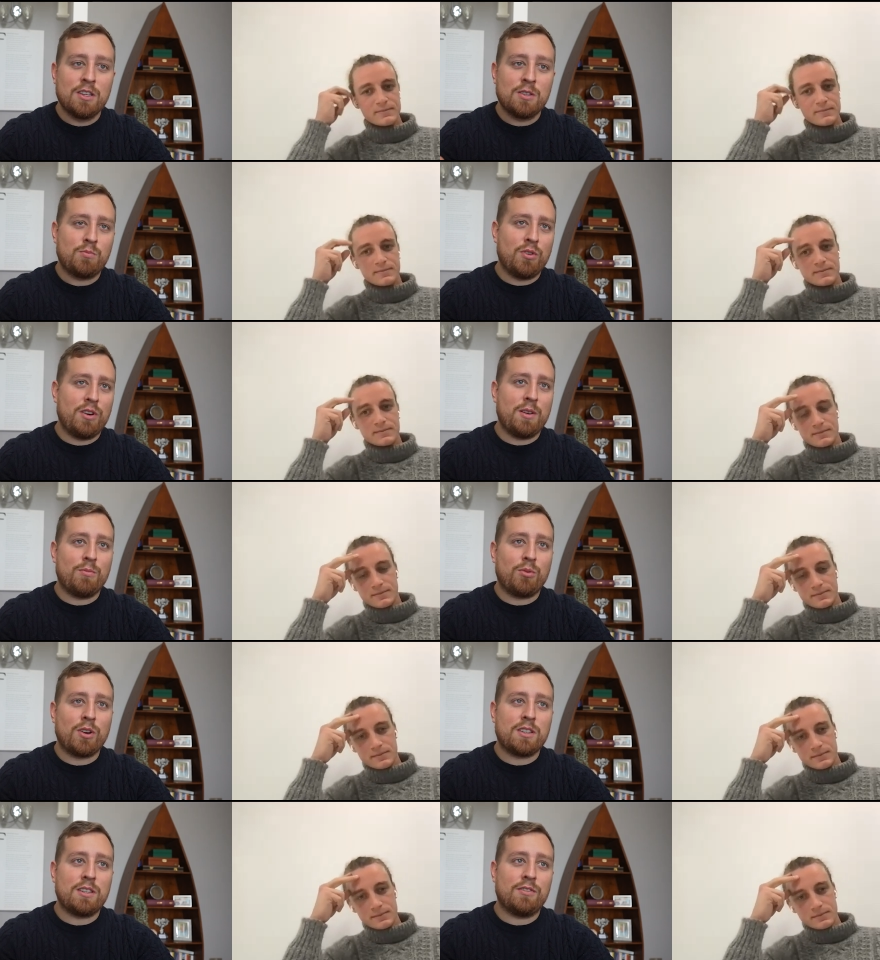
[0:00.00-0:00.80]
Speaker 1: it's pretty
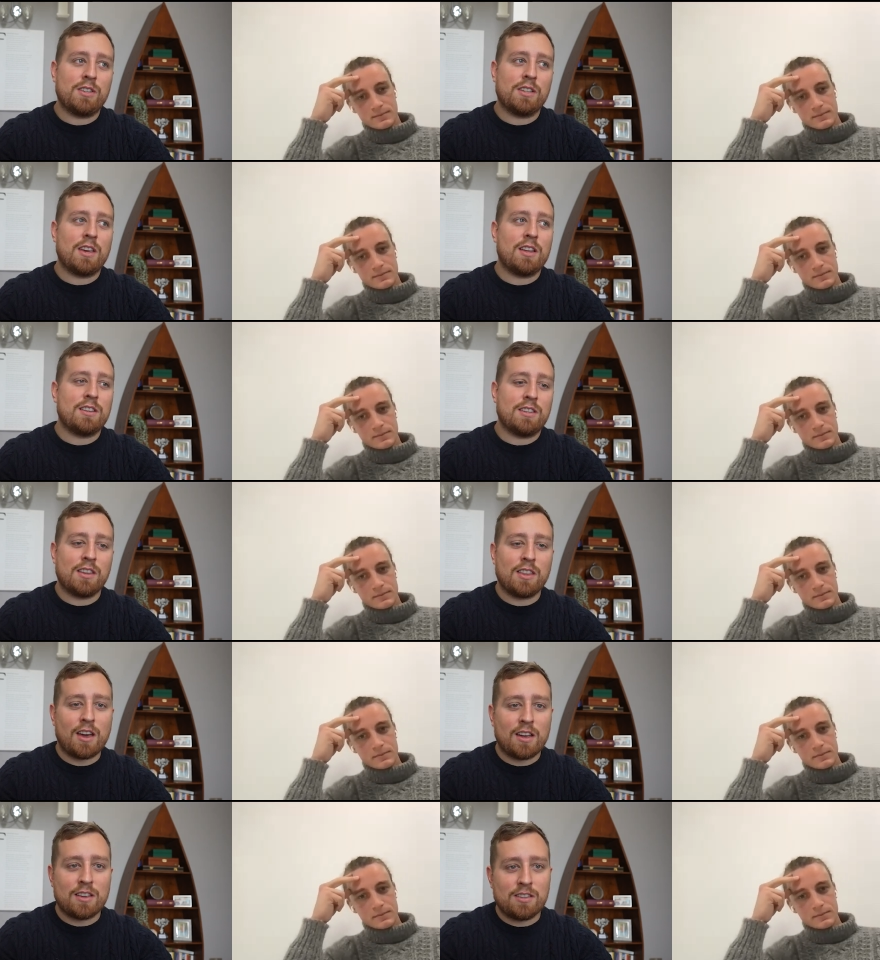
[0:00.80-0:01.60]
impressive to get to
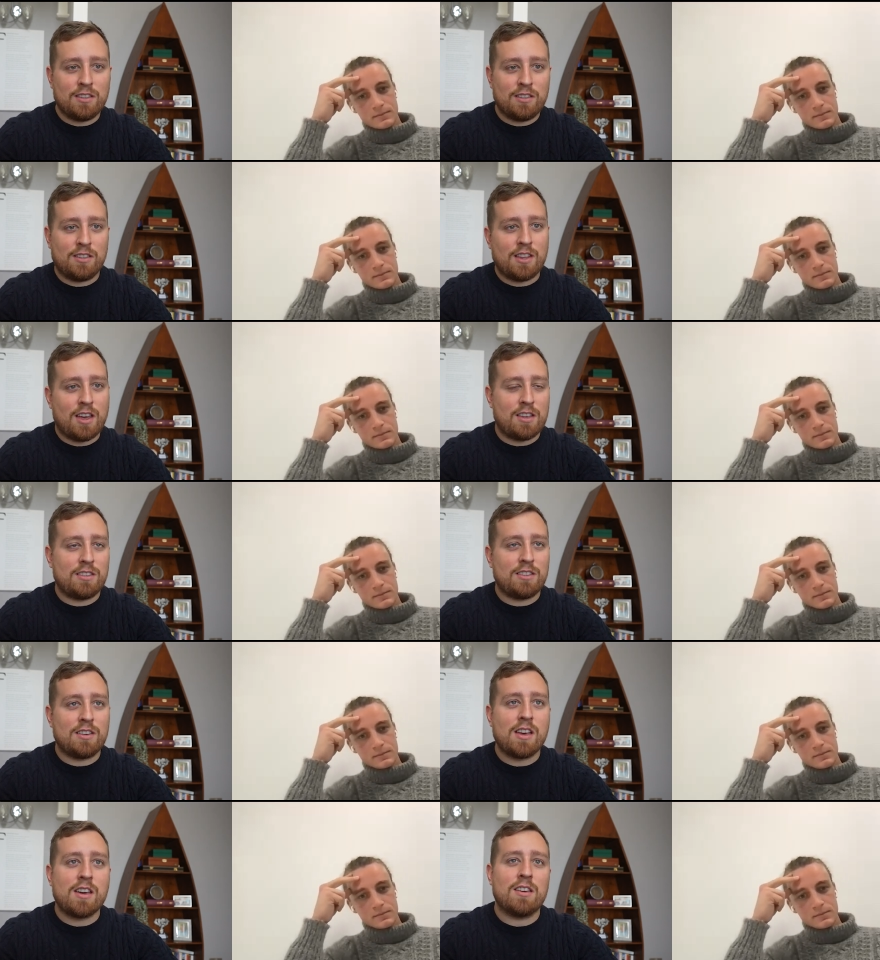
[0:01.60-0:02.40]
that that
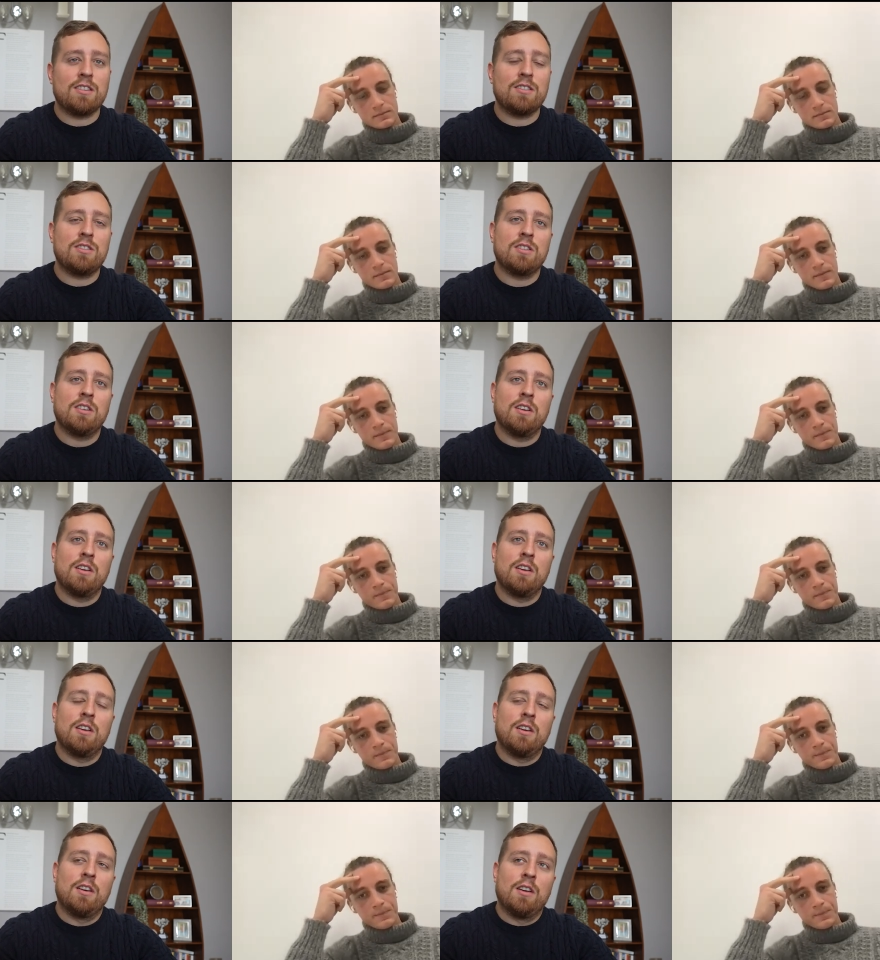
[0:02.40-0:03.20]
stage.
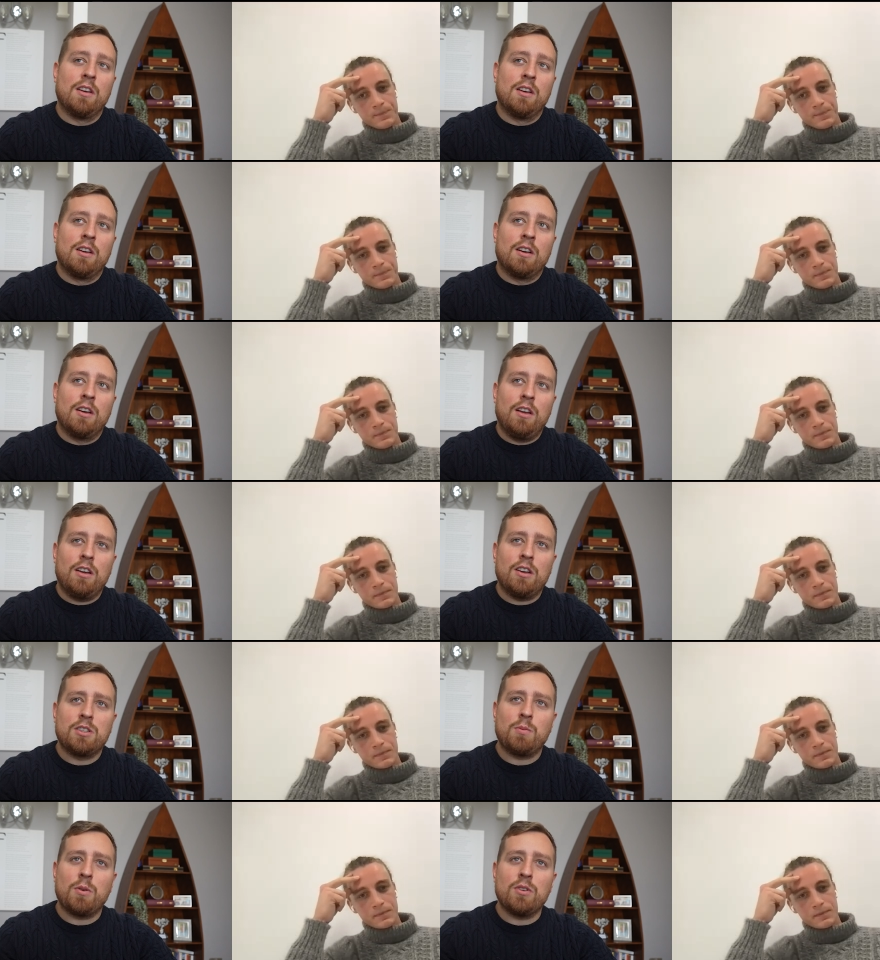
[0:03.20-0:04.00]

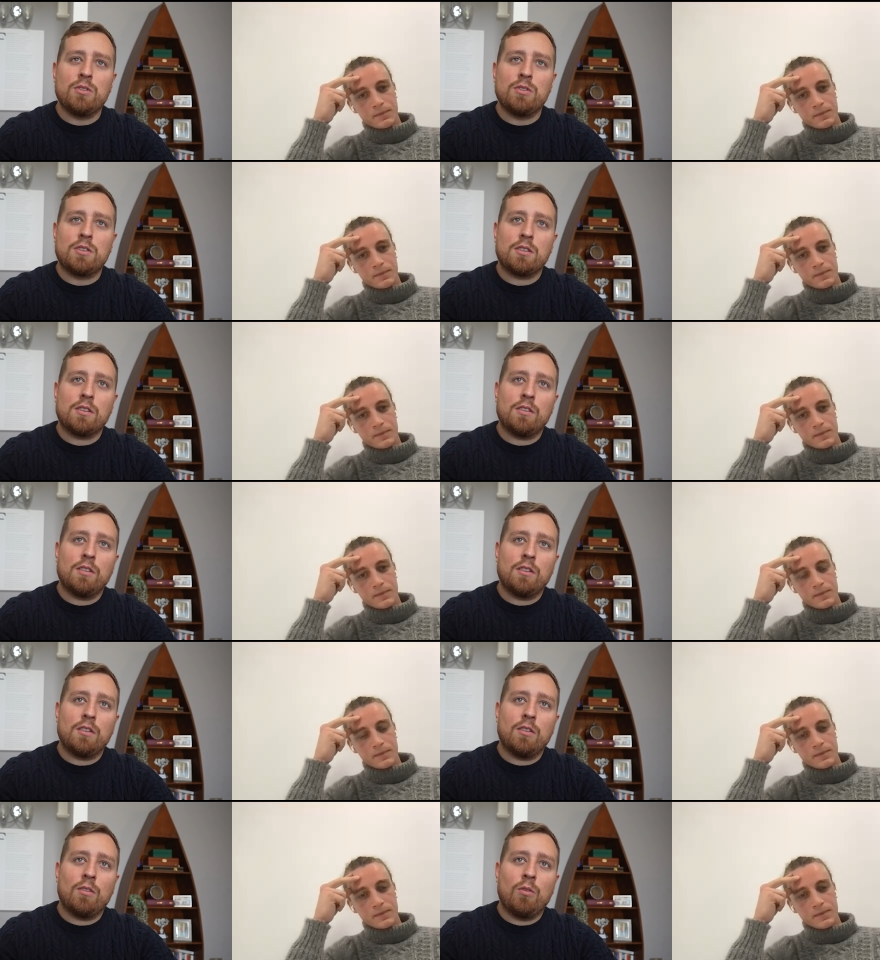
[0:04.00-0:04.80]
I suppose
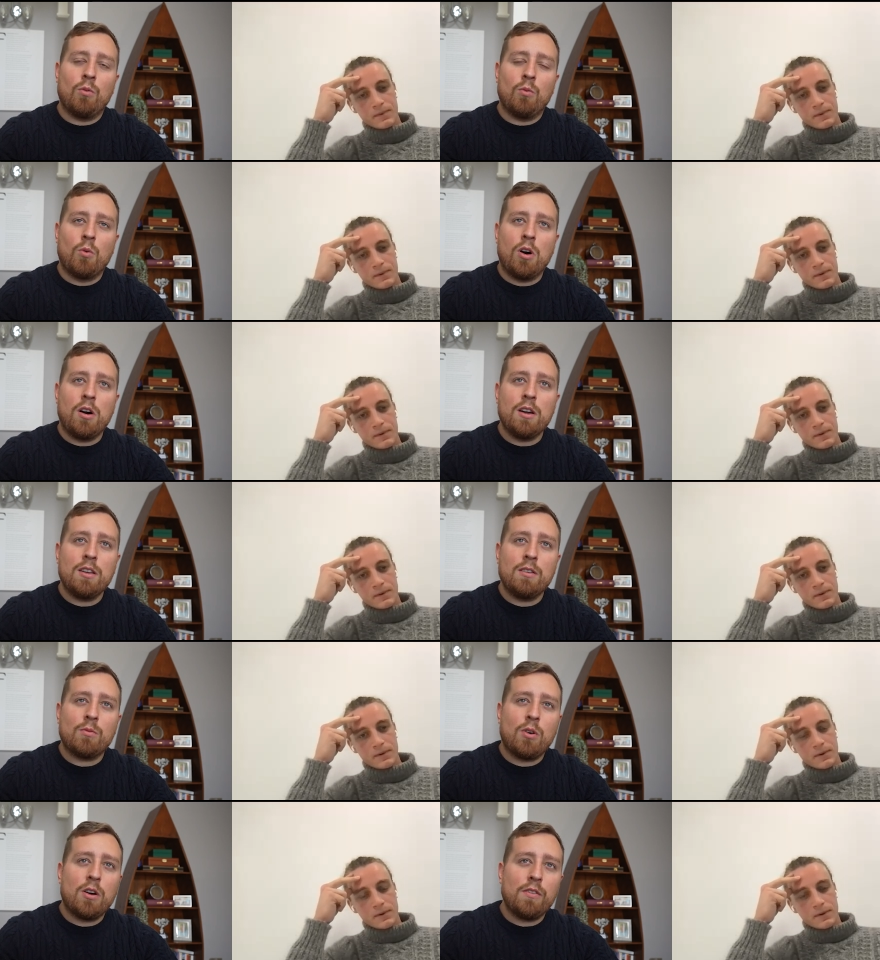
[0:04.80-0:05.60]

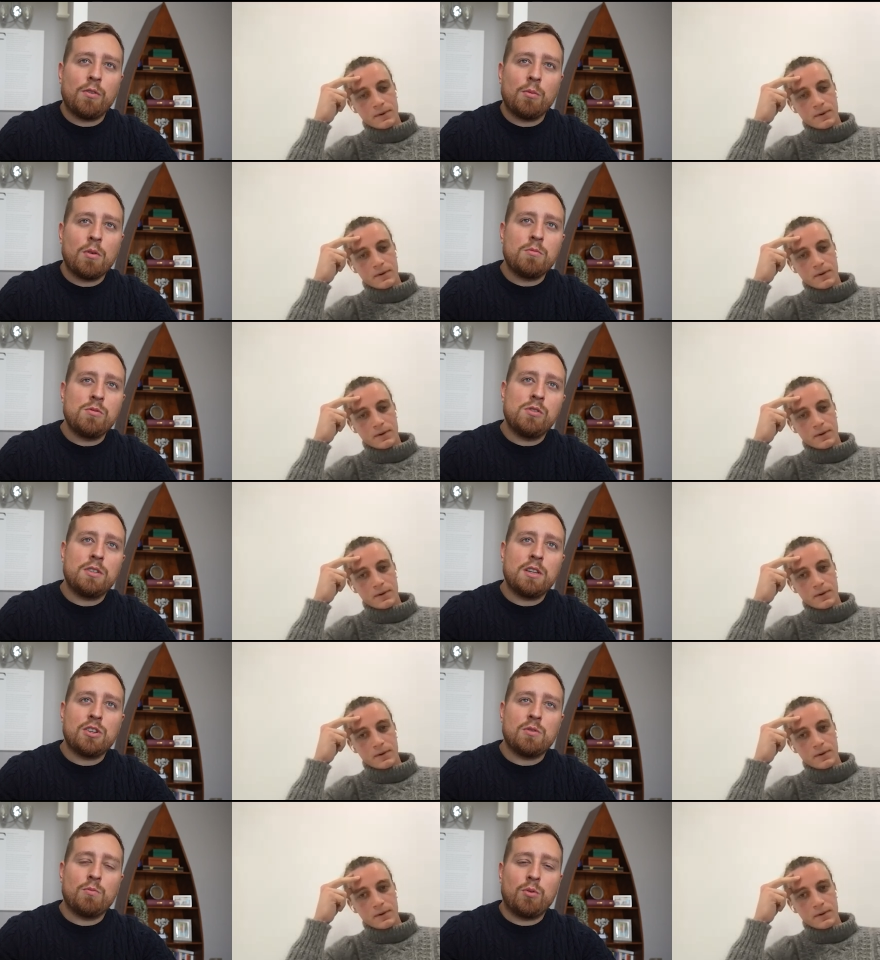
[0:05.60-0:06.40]
why why from a
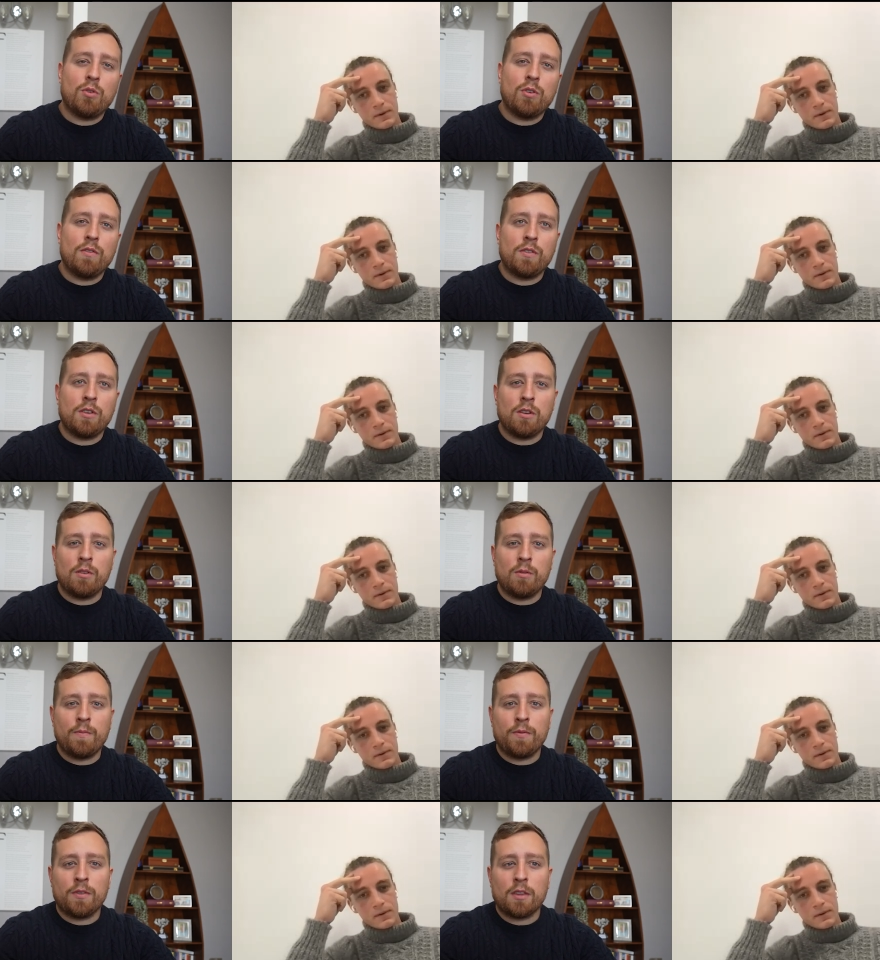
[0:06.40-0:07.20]
musician point of
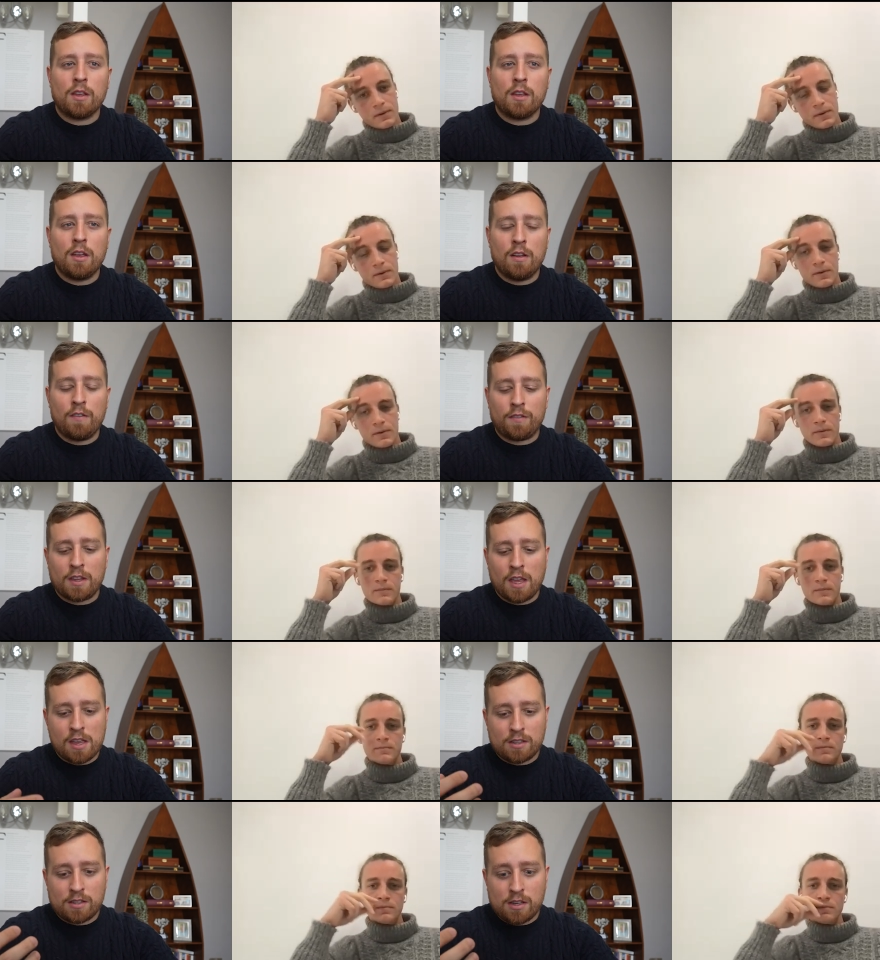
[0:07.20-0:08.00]
view, if
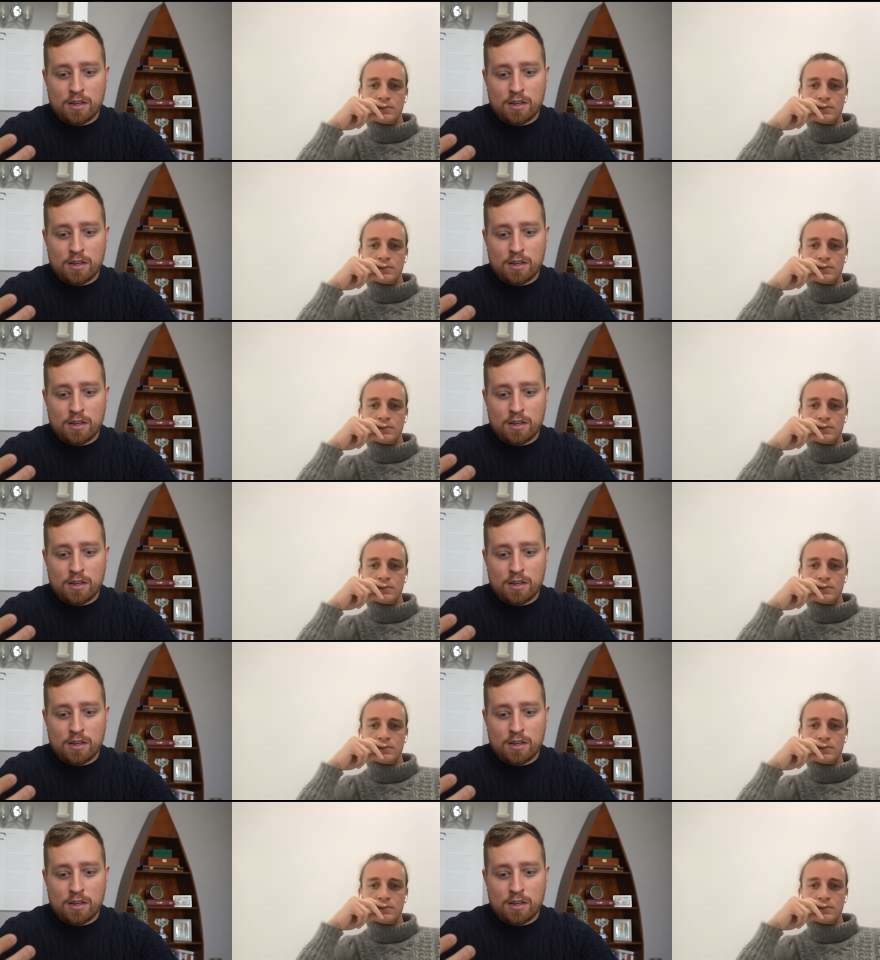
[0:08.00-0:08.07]
there's